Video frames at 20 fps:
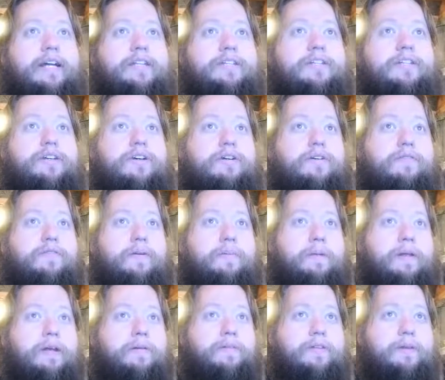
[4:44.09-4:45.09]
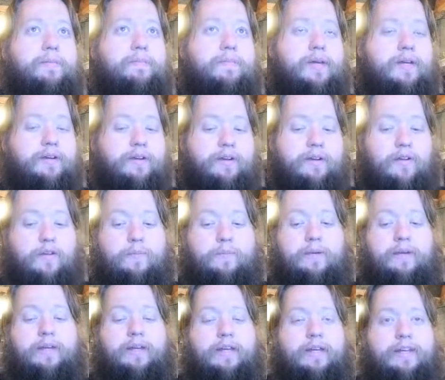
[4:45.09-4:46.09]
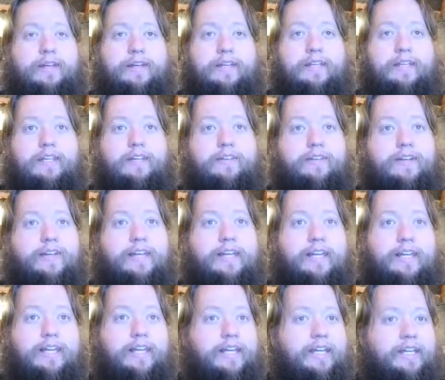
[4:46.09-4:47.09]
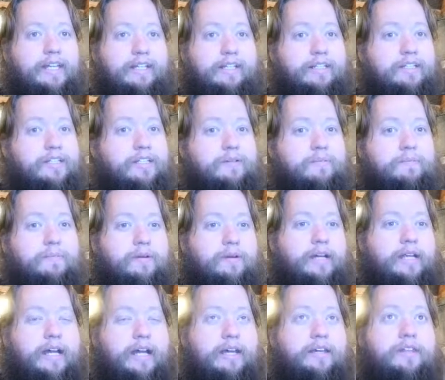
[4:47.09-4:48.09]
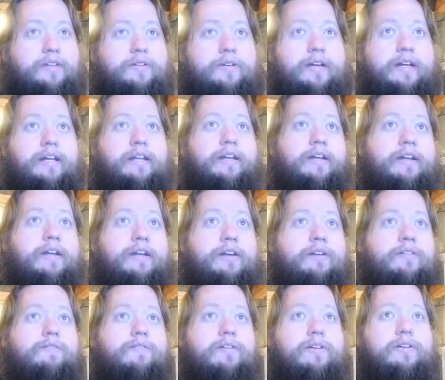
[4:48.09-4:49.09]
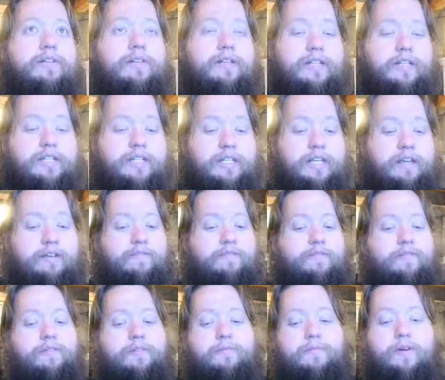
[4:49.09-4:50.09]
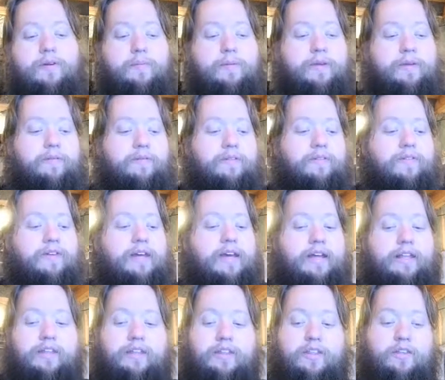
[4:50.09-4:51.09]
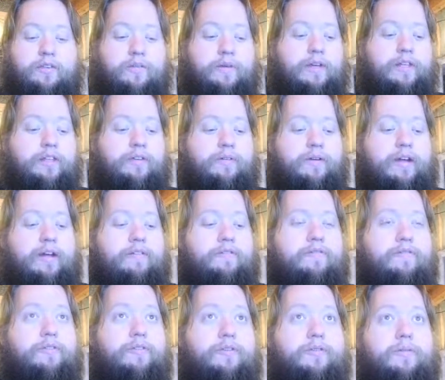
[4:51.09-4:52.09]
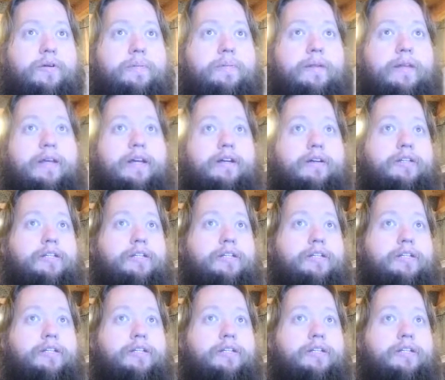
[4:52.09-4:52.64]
So if you're playing with a big group, you could get some pretty high threat. We'll go ahead and say for the moment we've got 3 threat for 3 players.